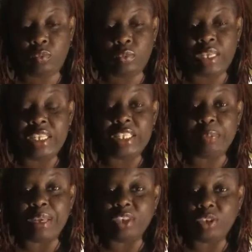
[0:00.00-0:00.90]

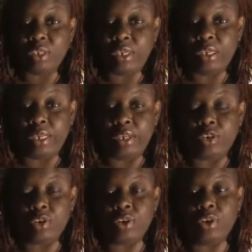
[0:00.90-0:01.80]
especially in
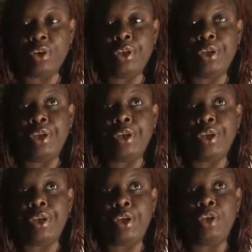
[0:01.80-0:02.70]
nature,
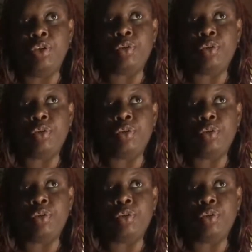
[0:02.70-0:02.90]
you